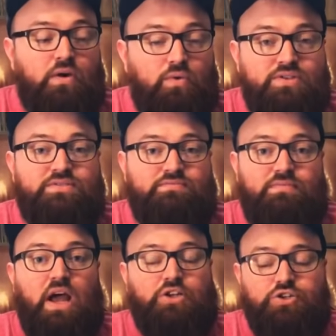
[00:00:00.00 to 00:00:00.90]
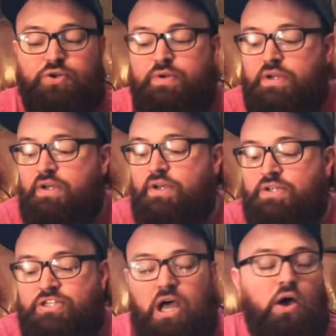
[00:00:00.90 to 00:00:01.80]
was not true.
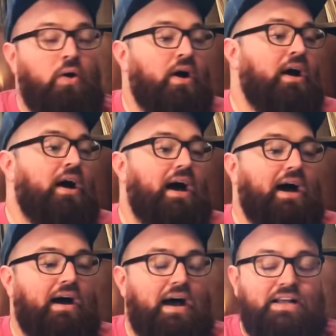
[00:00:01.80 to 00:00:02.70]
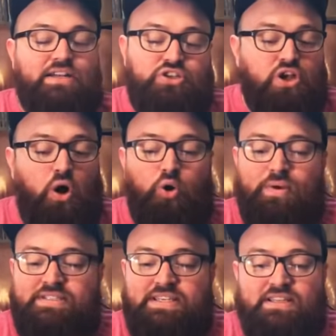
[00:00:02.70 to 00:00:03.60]
So I just called him.
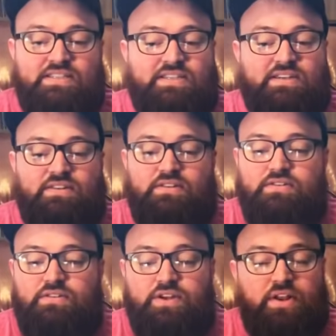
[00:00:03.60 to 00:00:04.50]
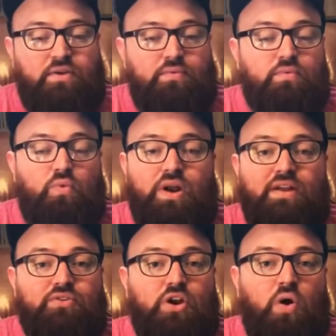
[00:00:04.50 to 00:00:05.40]
I said, listen,
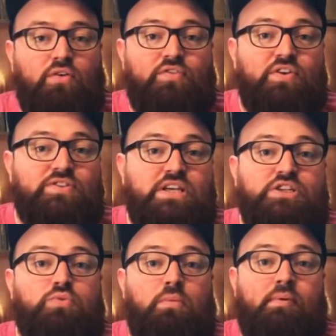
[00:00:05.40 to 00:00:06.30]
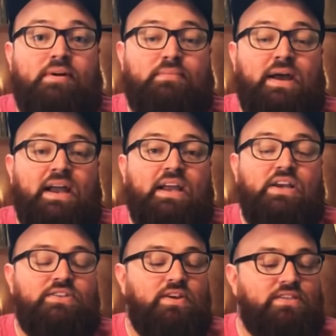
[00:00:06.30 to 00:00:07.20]
whatever, no hard feelings. I just want my money back.
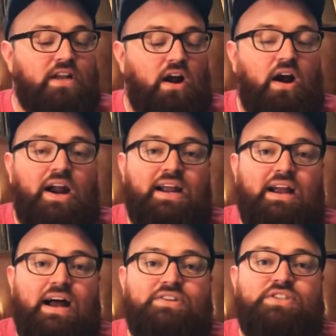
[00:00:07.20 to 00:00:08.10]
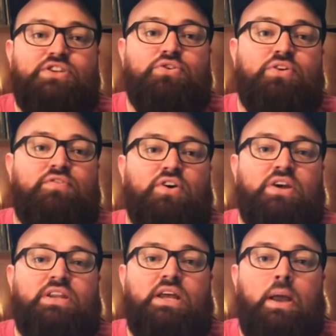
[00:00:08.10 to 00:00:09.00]
So he said, all right, I'll send you a
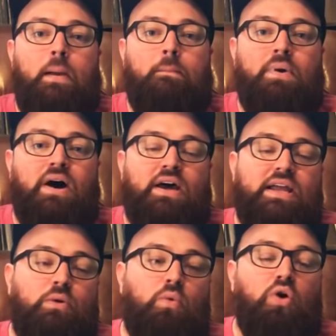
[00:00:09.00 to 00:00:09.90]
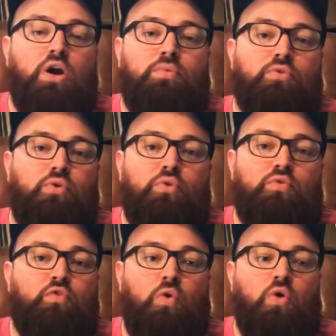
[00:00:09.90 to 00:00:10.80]
refund, but it won't come through
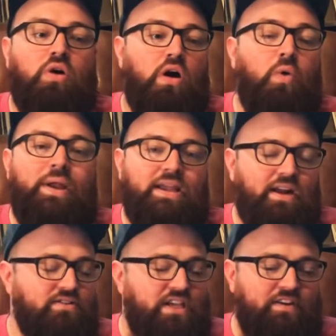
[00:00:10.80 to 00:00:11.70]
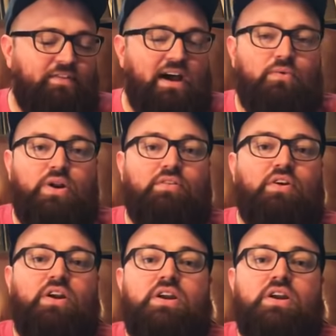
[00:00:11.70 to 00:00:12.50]
for a week. And I was like, fine, whatever.